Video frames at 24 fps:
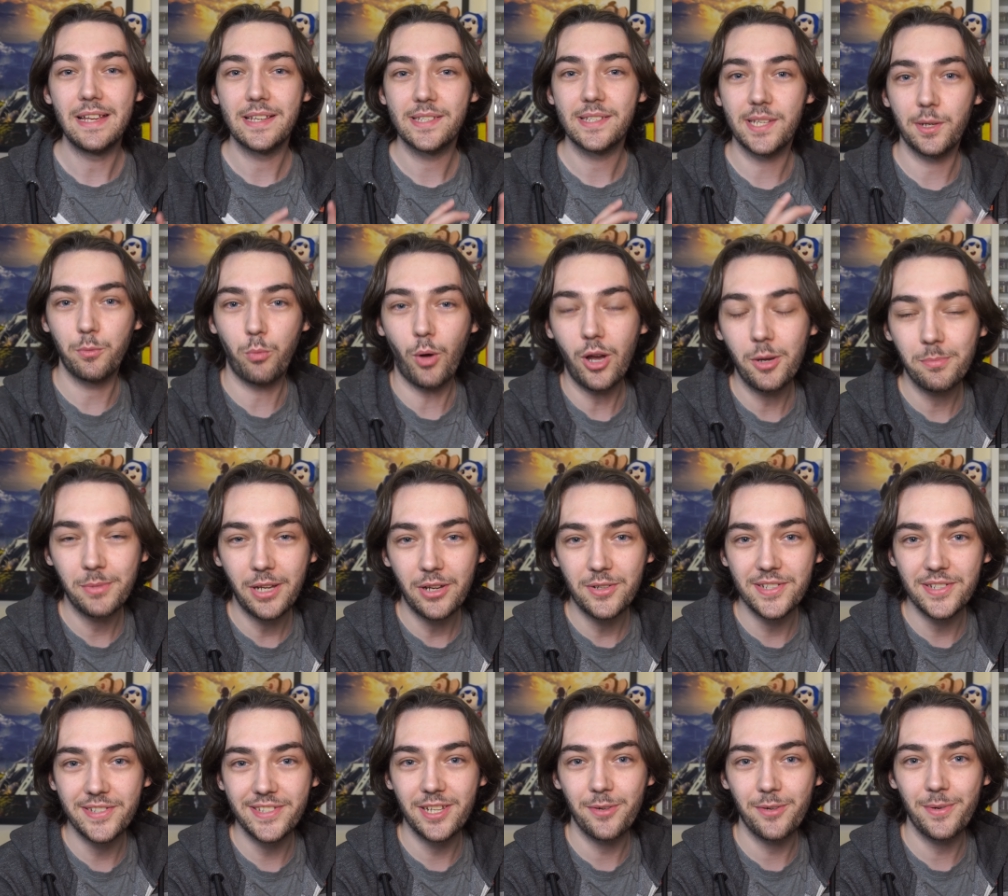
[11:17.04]
So what I'm
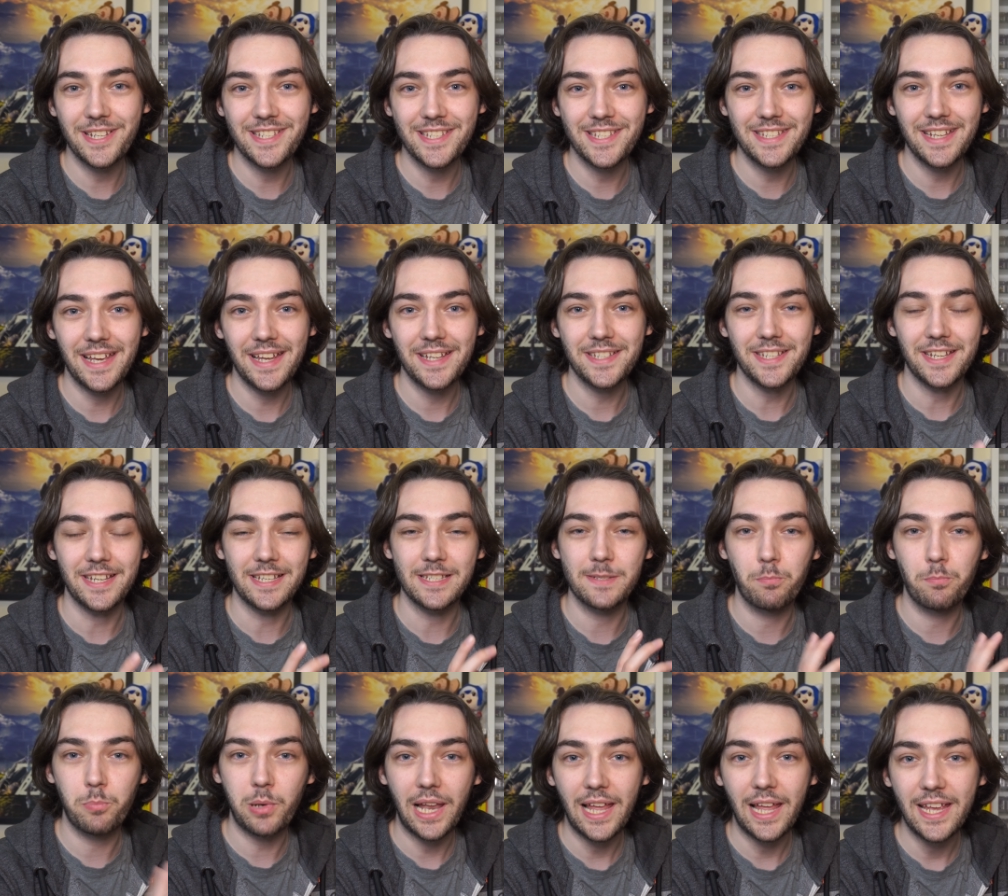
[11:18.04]
going to do instead is
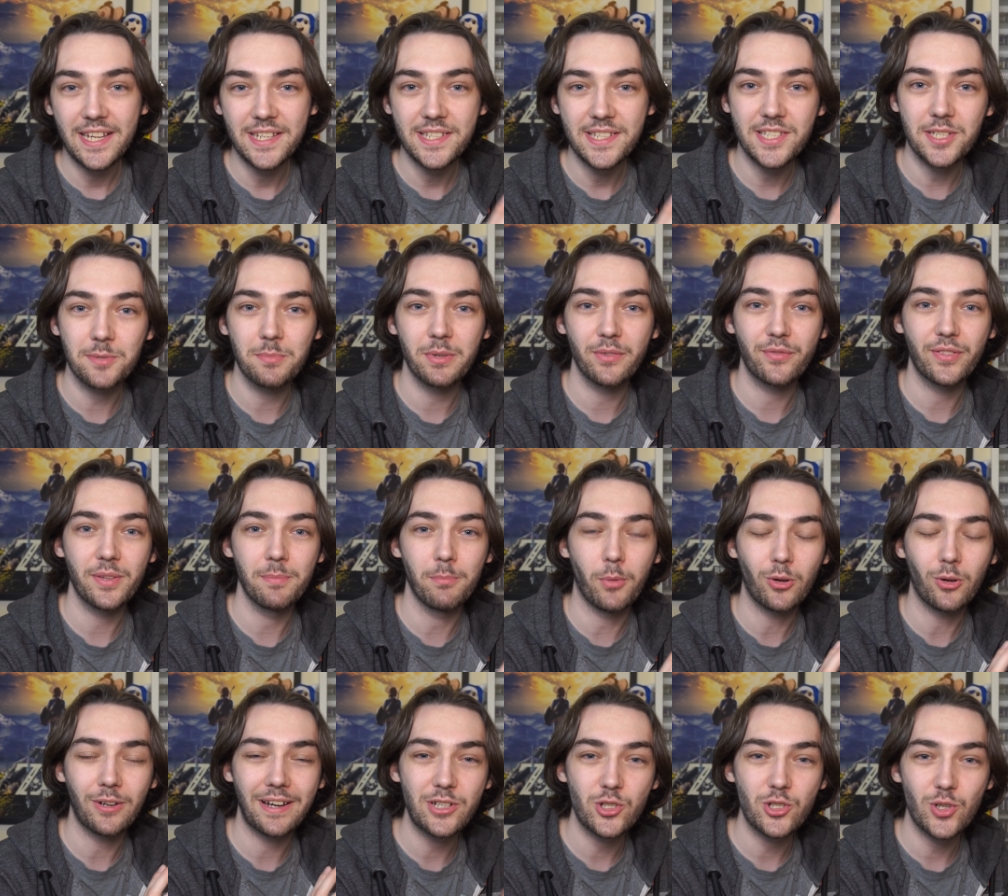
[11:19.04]
play some of the
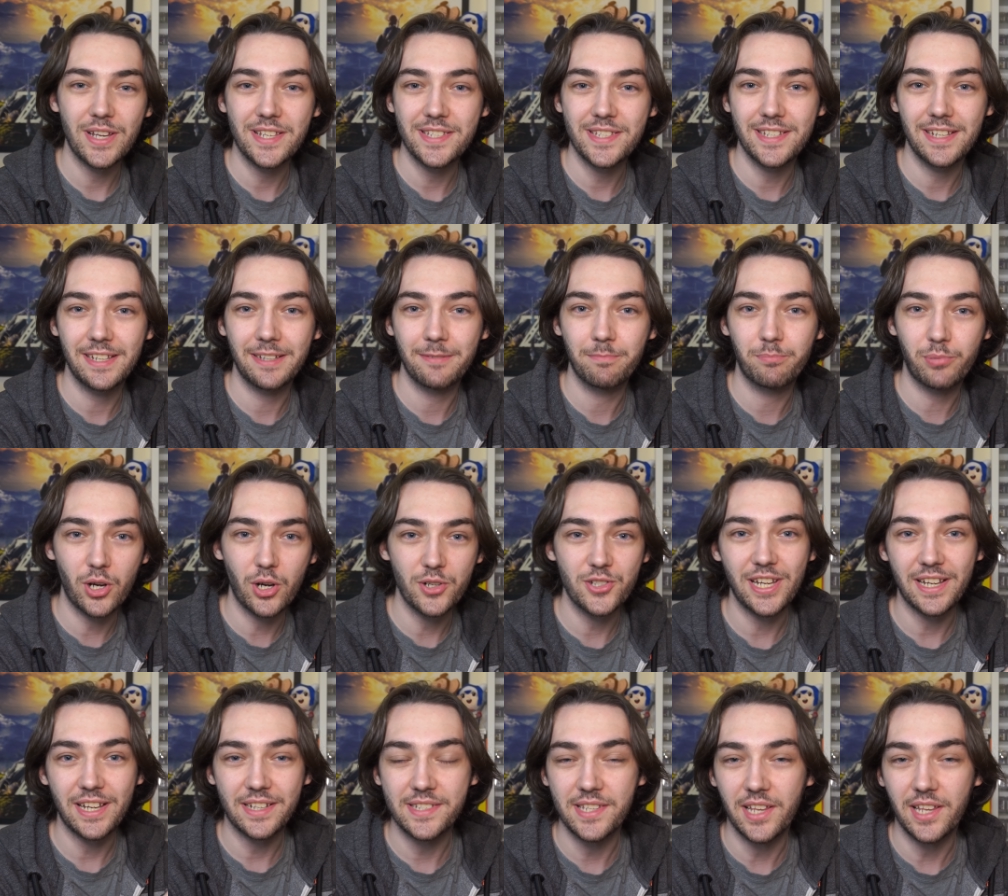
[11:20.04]
more interesting
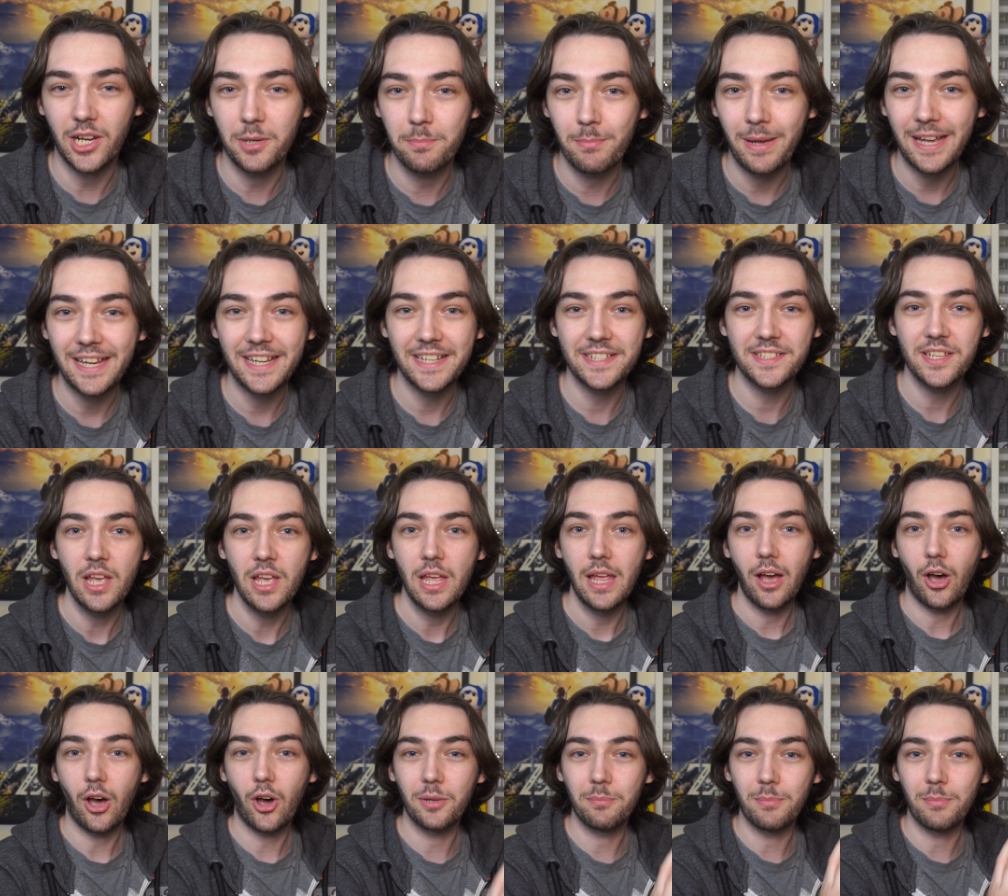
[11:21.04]
projects that I made
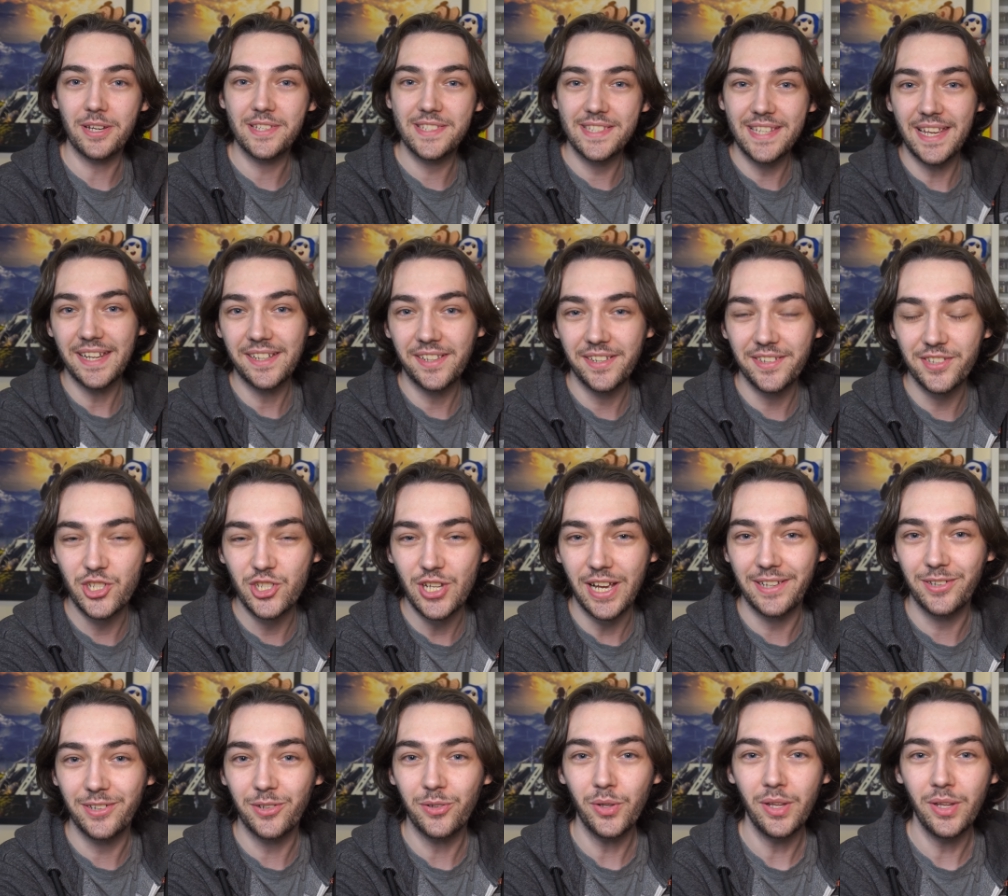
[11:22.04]
on my second
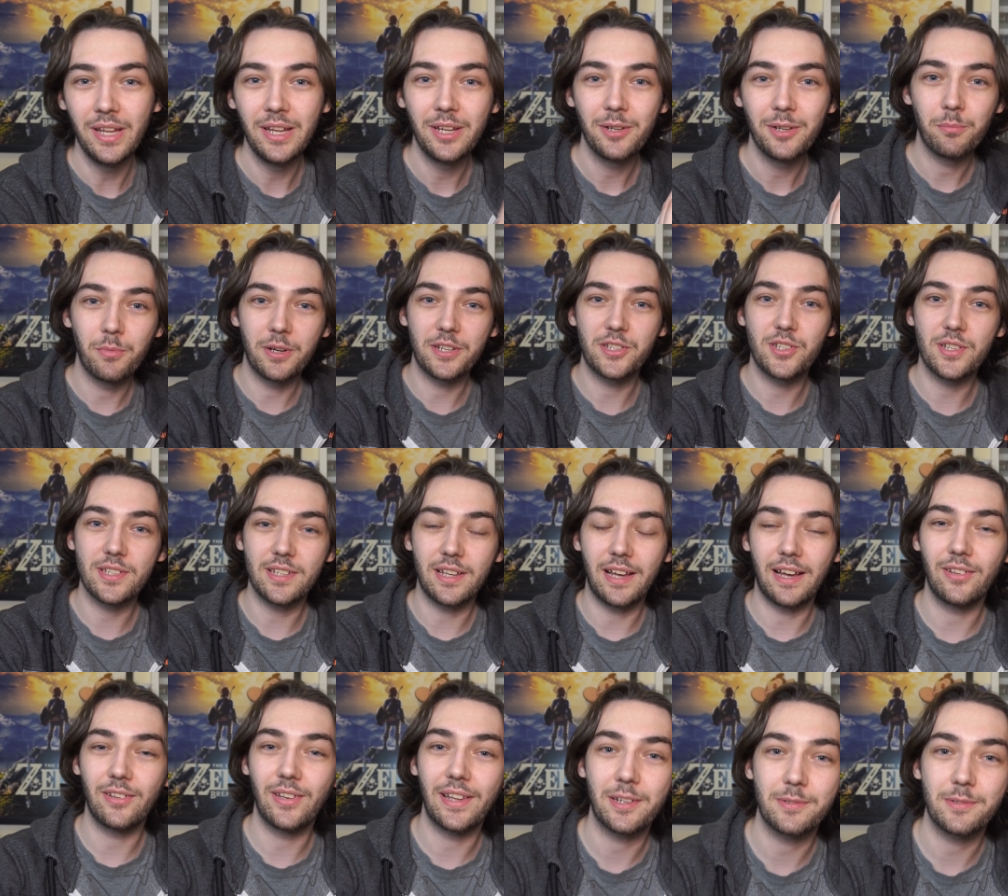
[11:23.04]
channel, which
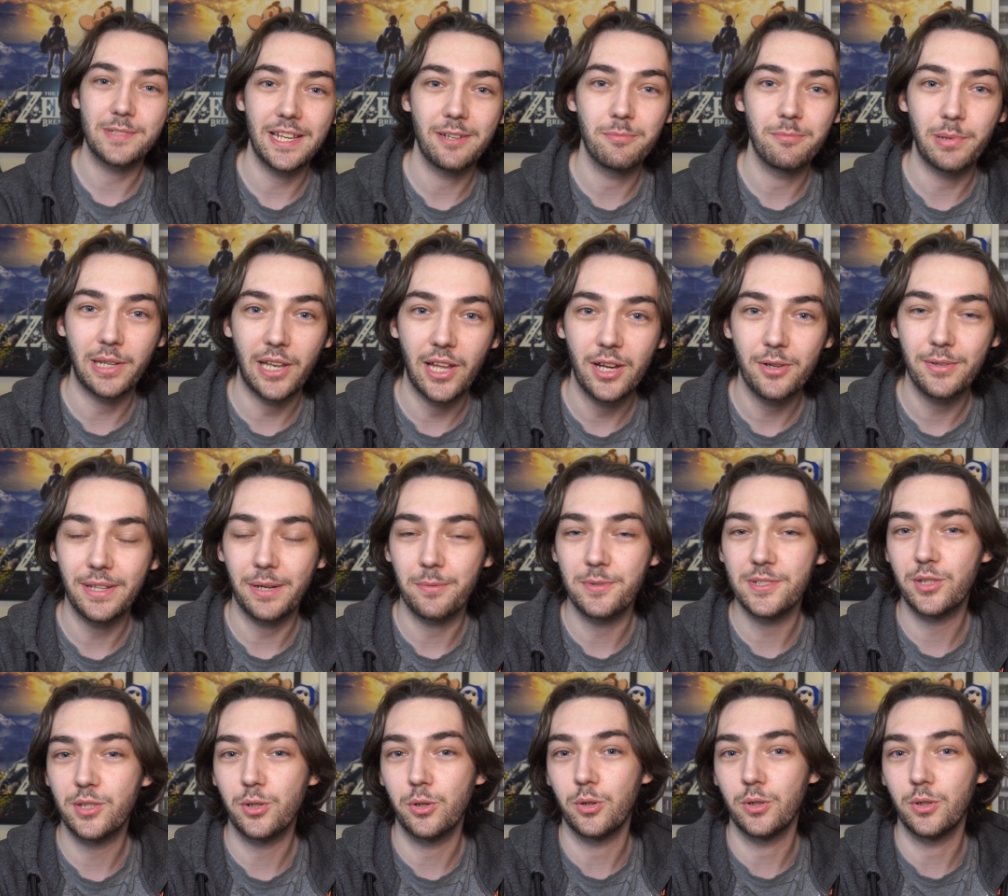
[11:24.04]
I'll link down below. That
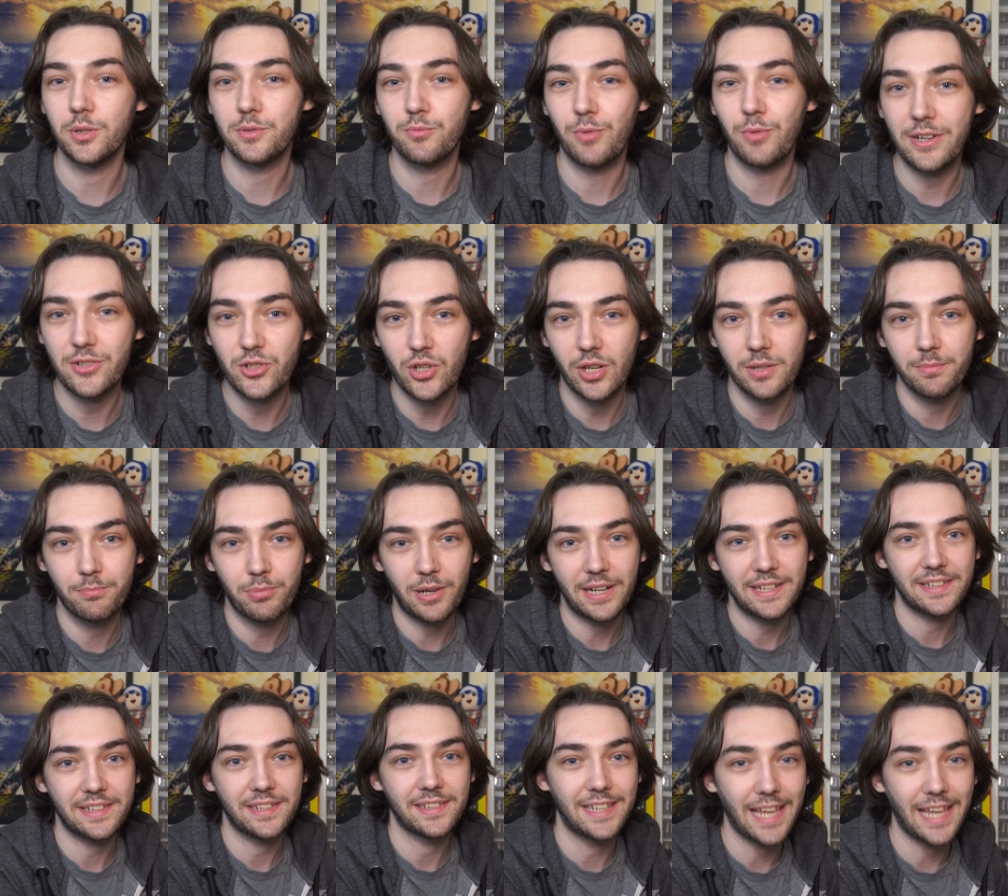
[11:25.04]
one's called Retro
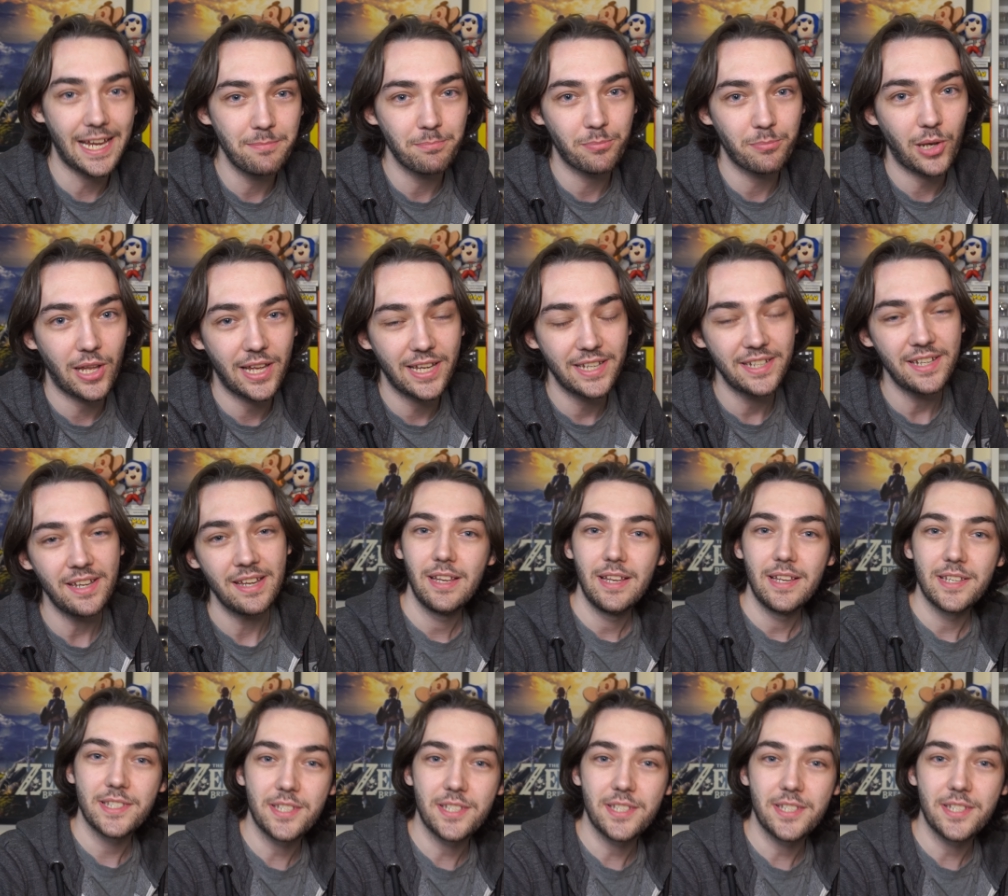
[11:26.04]
Break Gameplay.